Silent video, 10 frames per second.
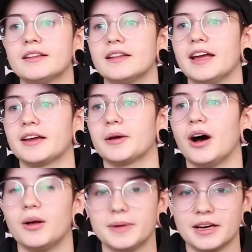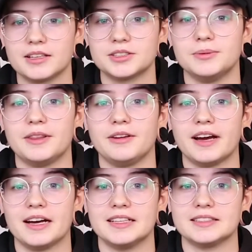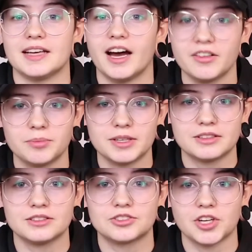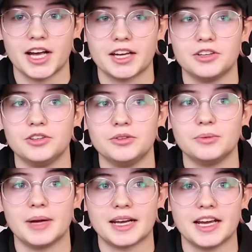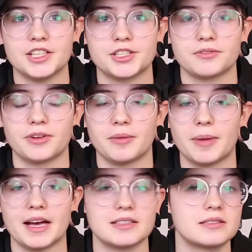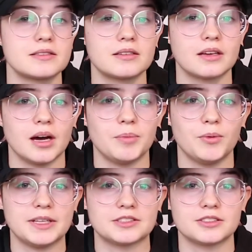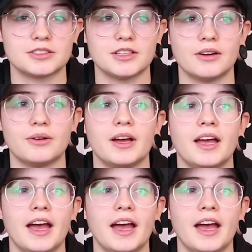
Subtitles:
Like, I'll be honest with you guys, I've been trying a new medication for the past couple weeks or so,